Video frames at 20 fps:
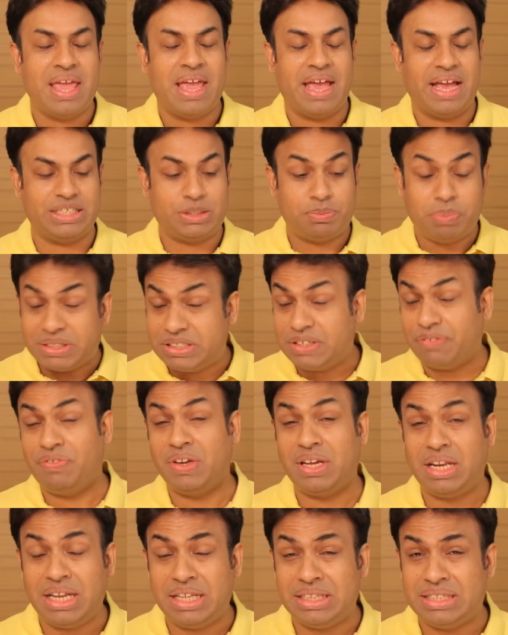And
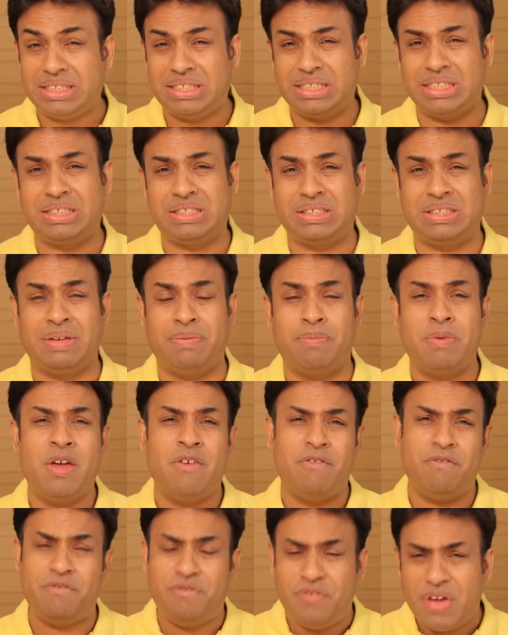specifically, this is
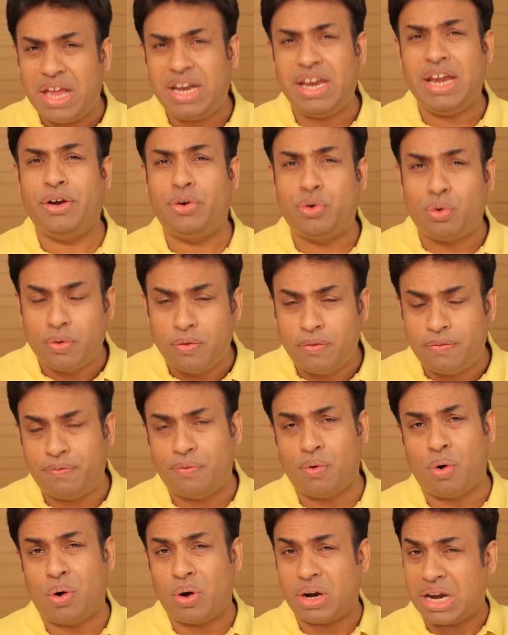very true
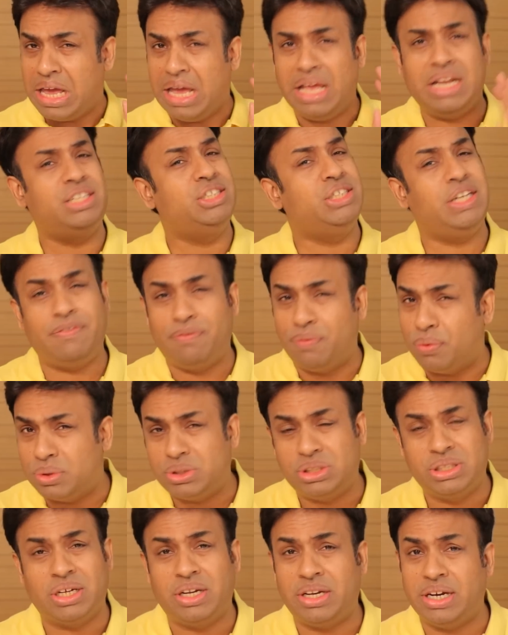for LG
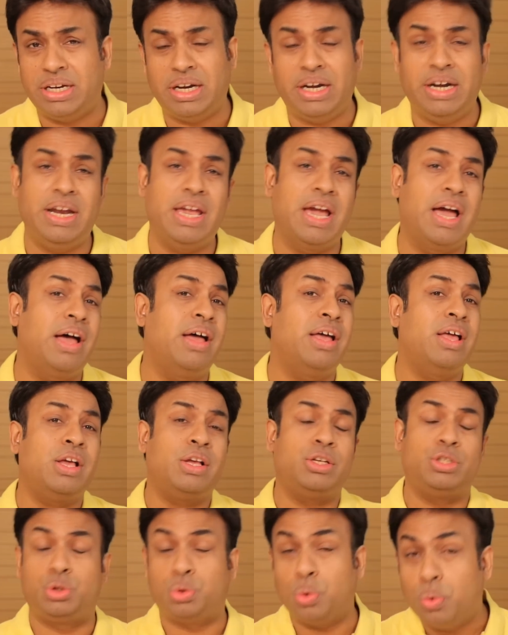phones here in India,
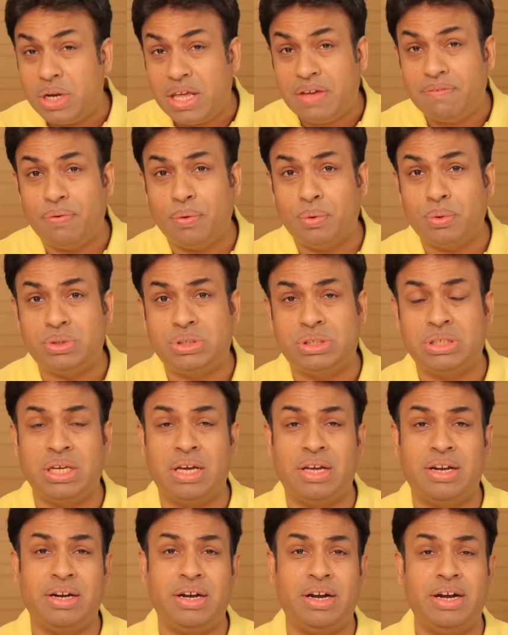Sony phones
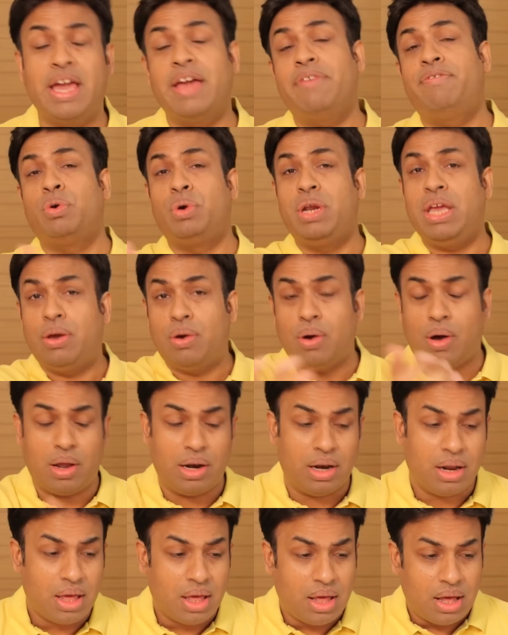here in India. If you
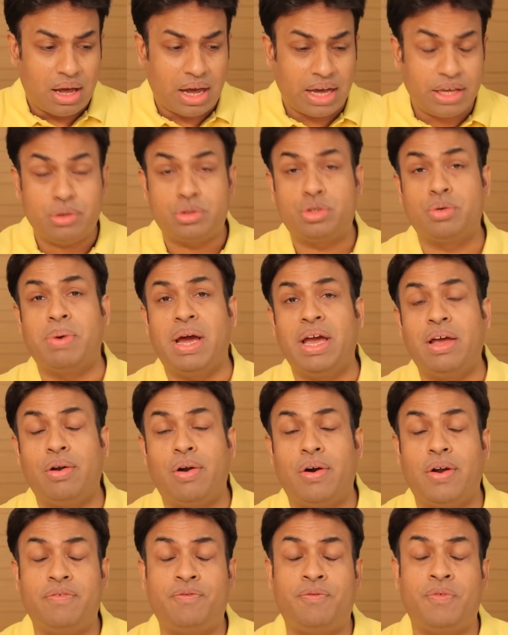recall, I used to buy a
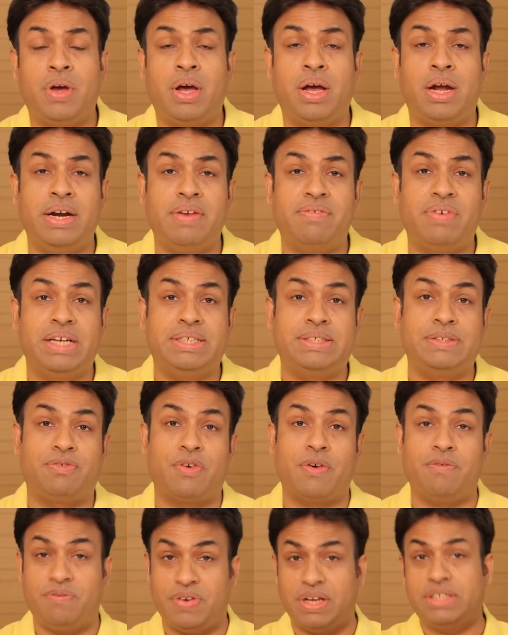lot of devices
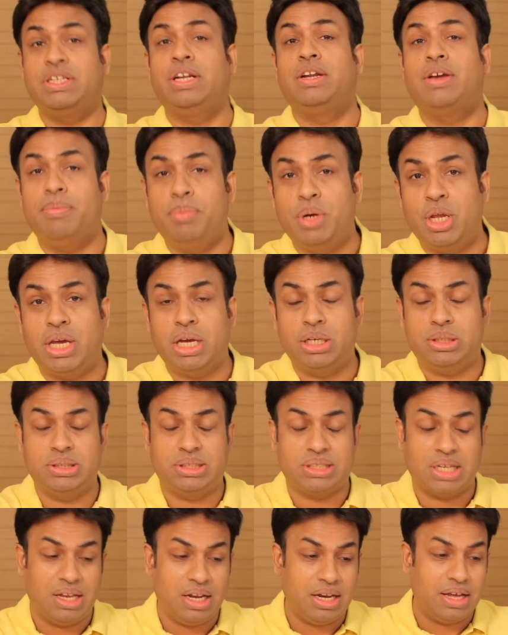from Faisal
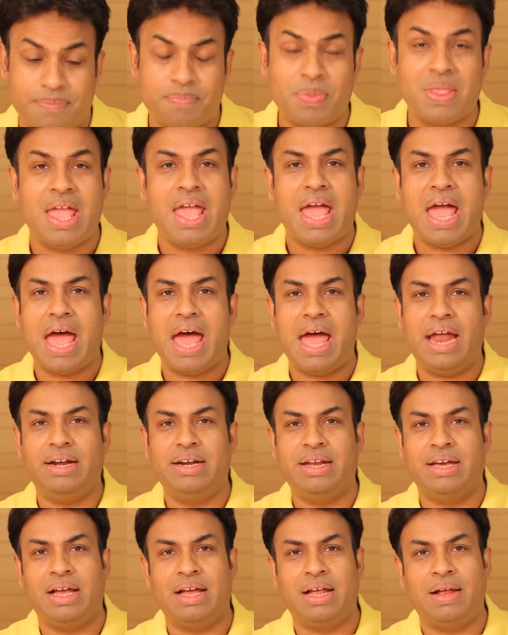Communications earlier,
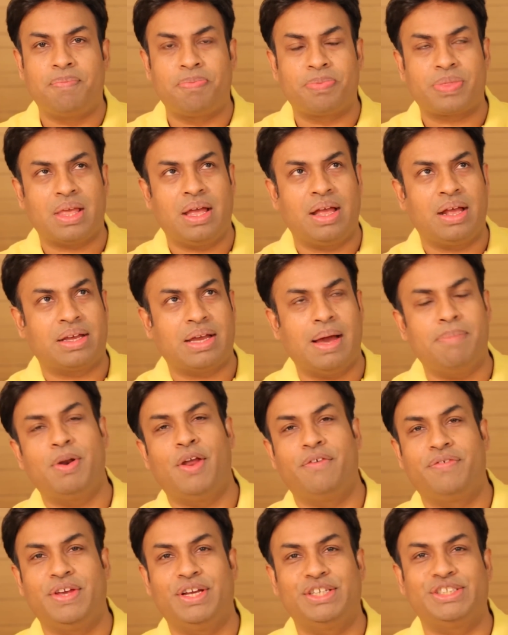and
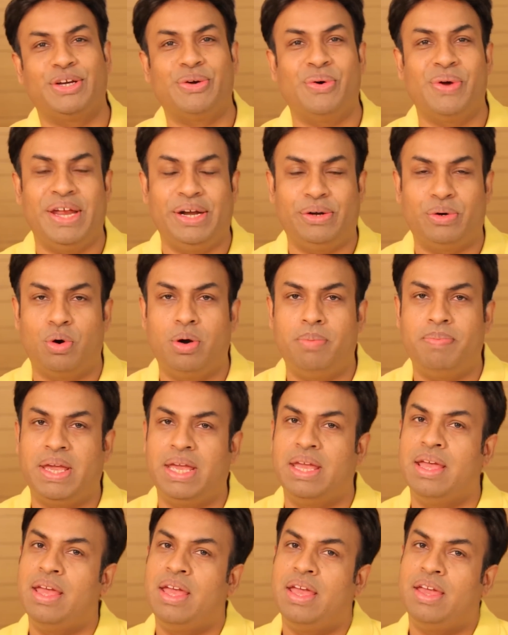couple of years ago, he told
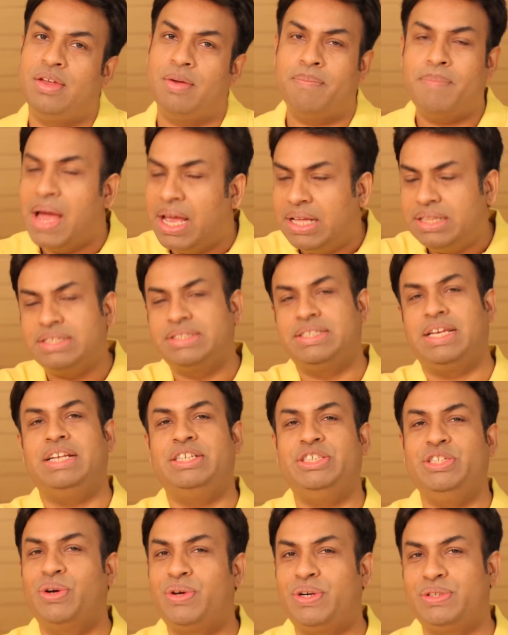me, you're buying this
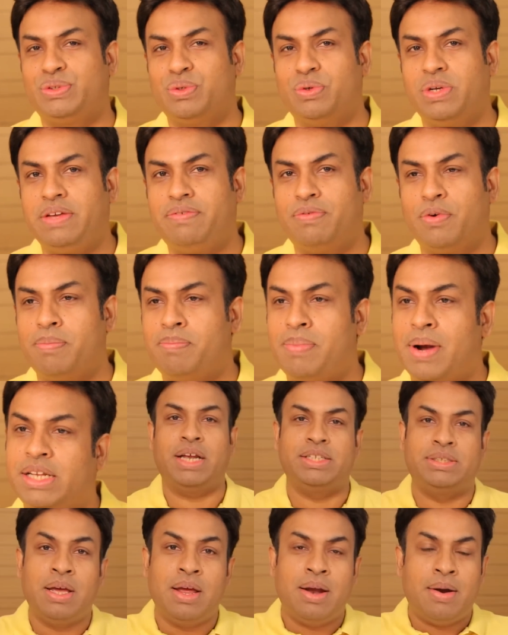LG or a Sony phone
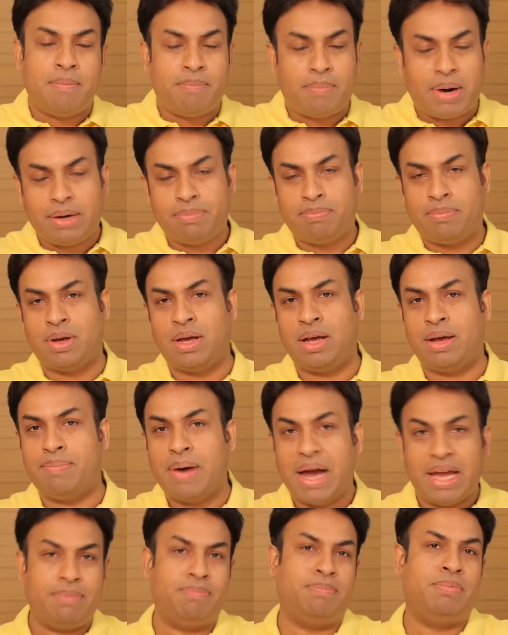plus, but
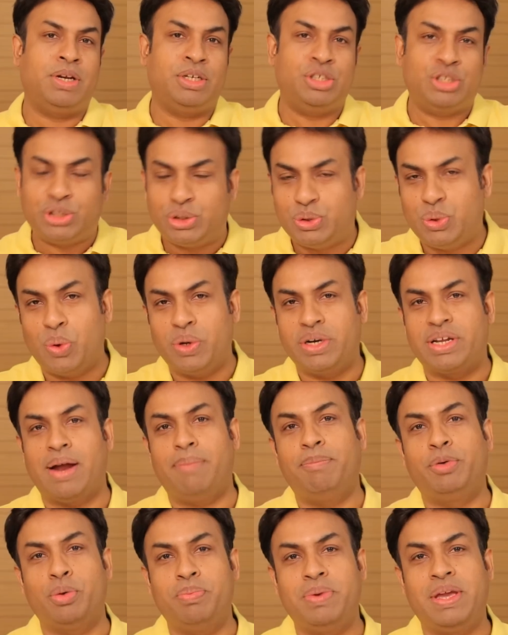bhai, just don't
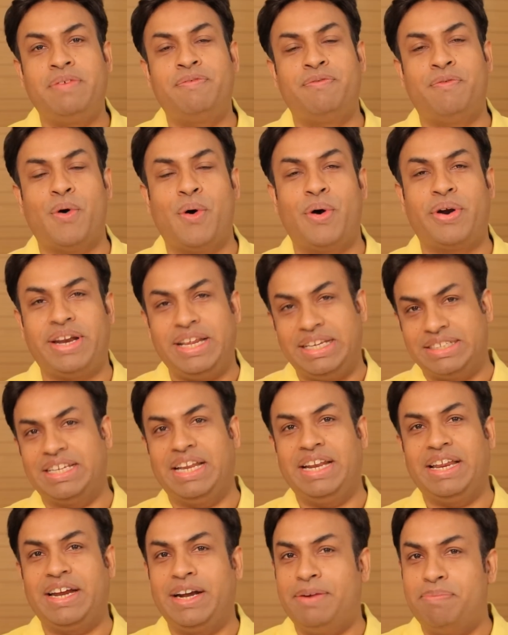come to me for
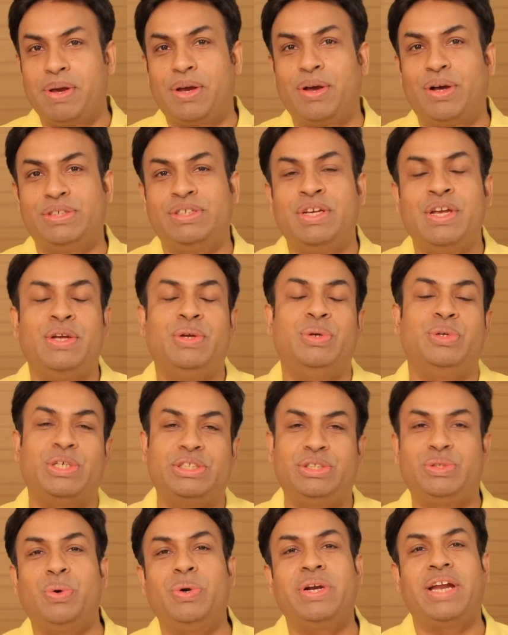reselling it, because you
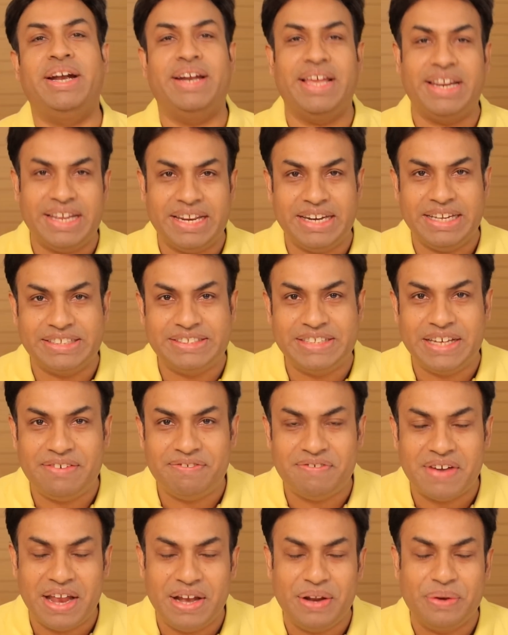just don't get any resale
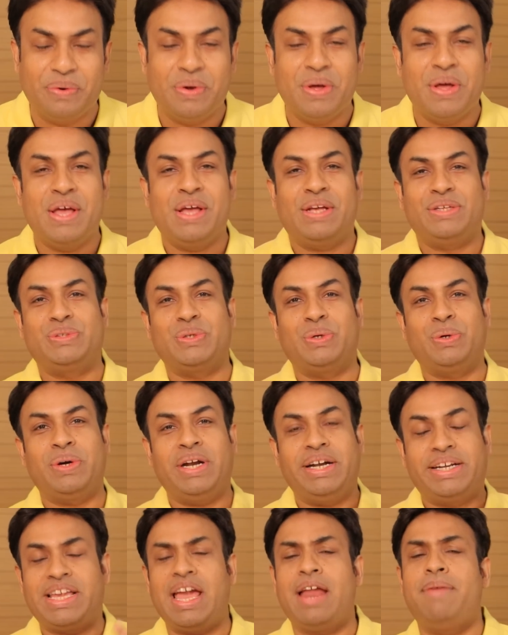value. So
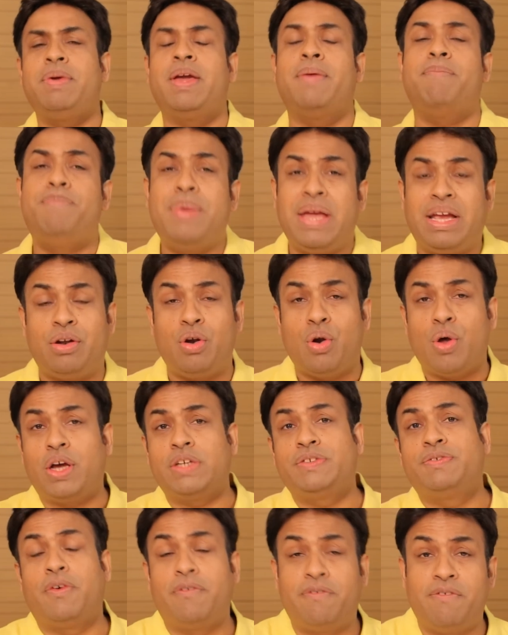it can be a big
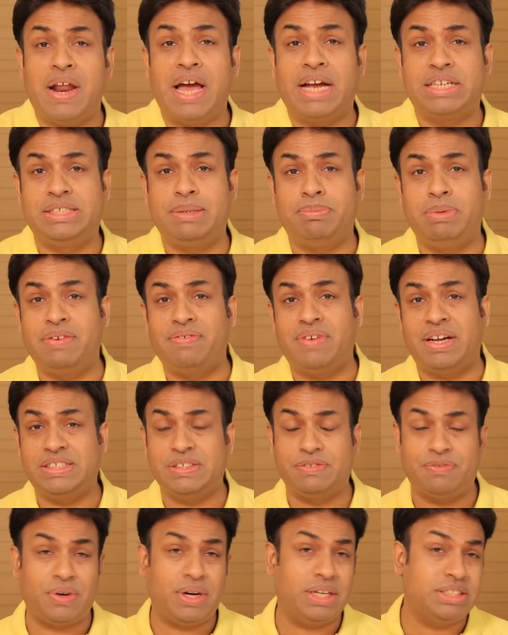loss for flagship
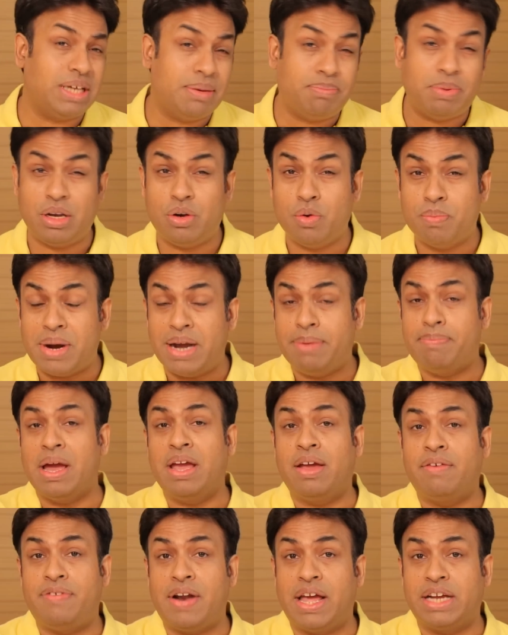devices. For example, you might buy
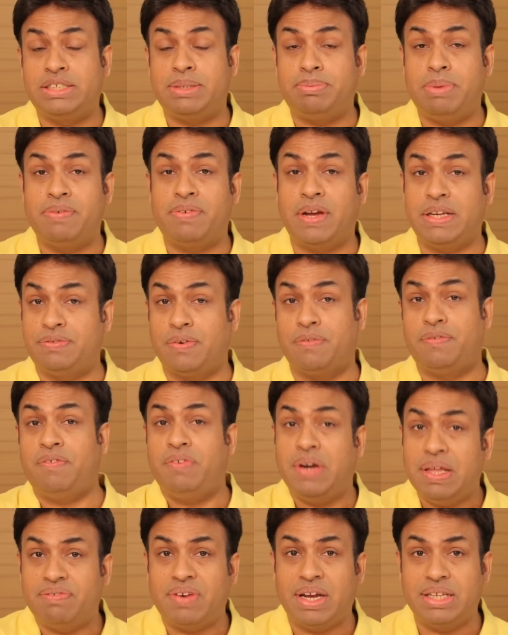a flagship device for
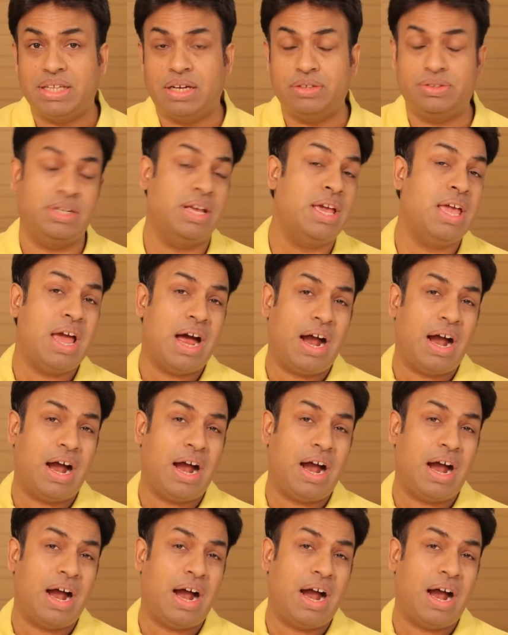55,000.